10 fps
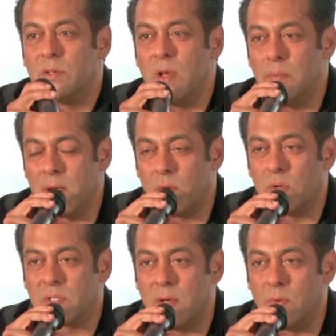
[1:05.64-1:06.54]
She's not my
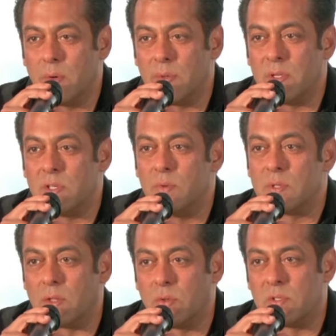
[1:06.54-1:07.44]
co-star, I worked with her, she was
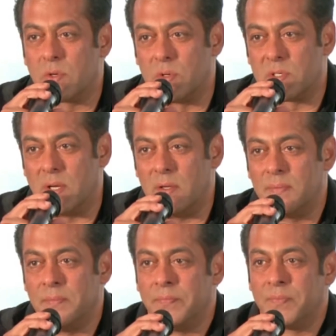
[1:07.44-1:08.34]
Atul's co-star in
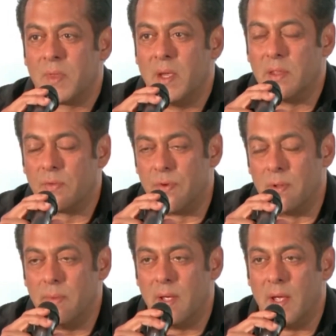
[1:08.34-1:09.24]
the
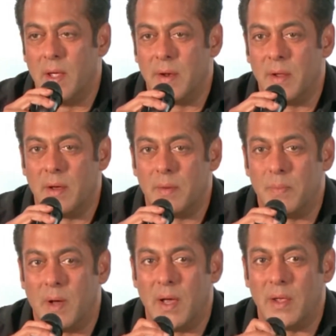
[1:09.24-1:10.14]
film, and
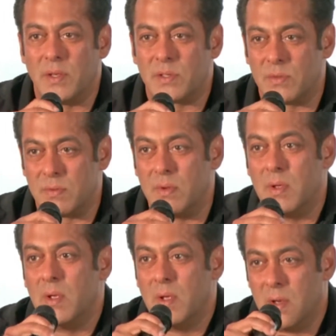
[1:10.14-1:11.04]
I just
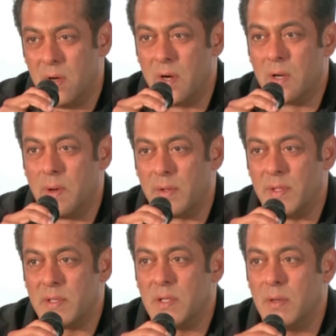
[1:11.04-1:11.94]
heard about
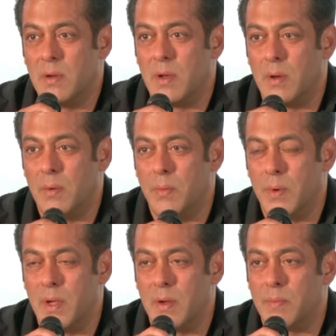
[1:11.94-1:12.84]
this, and
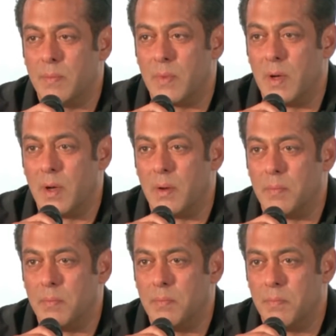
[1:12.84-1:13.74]
we're
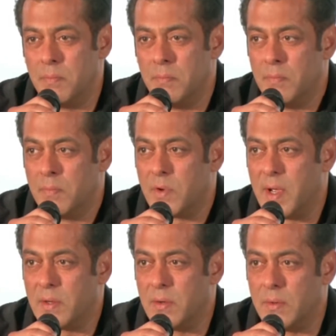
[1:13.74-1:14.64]

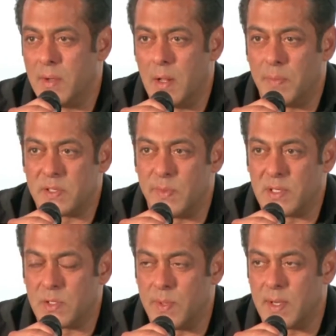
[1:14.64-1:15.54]
trying to help as much
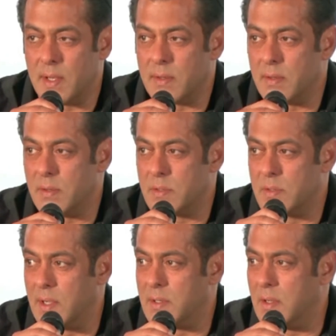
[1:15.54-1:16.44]
as we can.
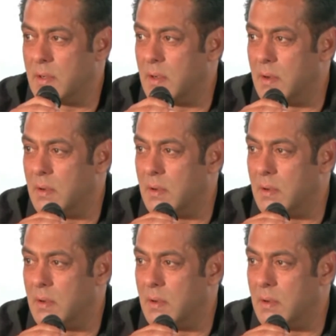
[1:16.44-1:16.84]
So I think